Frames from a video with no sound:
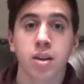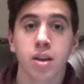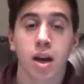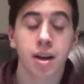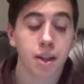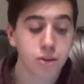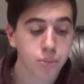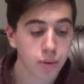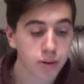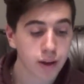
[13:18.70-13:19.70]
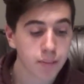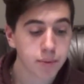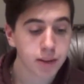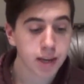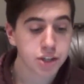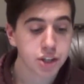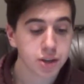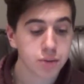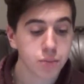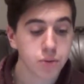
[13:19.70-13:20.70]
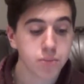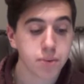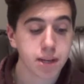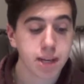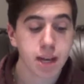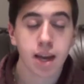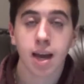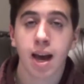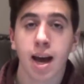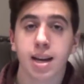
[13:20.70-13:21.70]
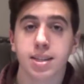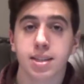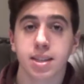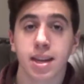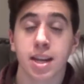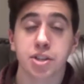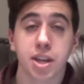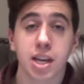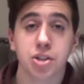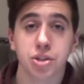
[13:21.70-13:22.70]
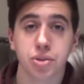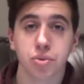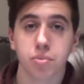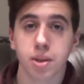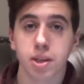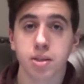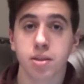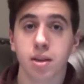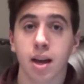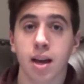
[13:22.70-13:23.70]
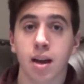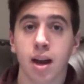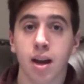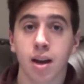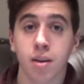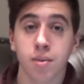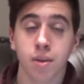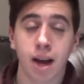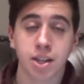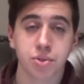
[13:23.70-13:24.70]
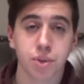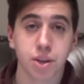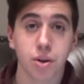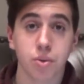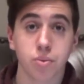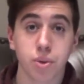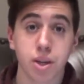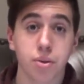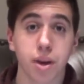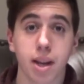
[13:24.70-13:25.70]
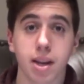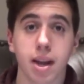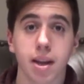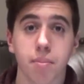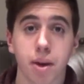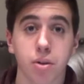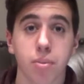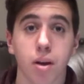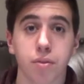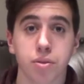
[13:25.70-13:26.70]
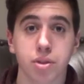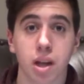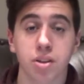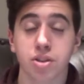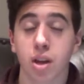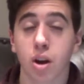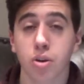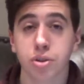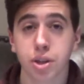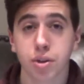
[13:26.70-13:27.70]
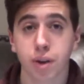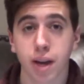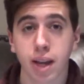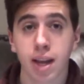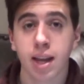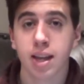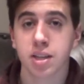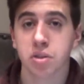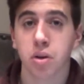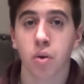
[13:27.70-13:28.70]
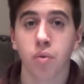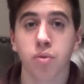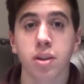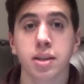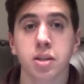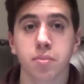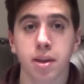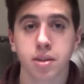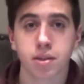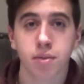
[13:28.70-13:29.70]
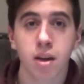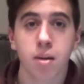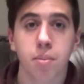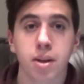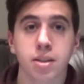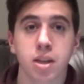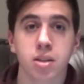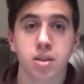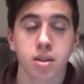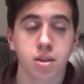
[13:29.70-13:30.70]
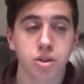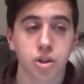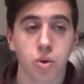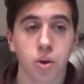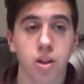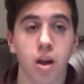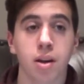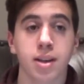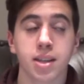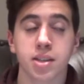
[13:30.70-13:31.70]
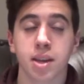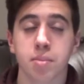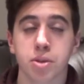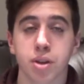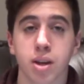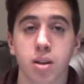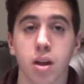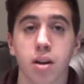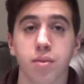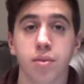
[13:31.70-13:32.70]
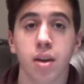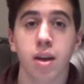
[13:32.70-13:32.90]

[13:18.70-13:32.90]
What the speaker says: Another point of application would be as an education tool, because as we know, we created a microbial fuel cell. It's not hard to create, it's not overly expensive, but it does show a lot, it does demonstrate a lot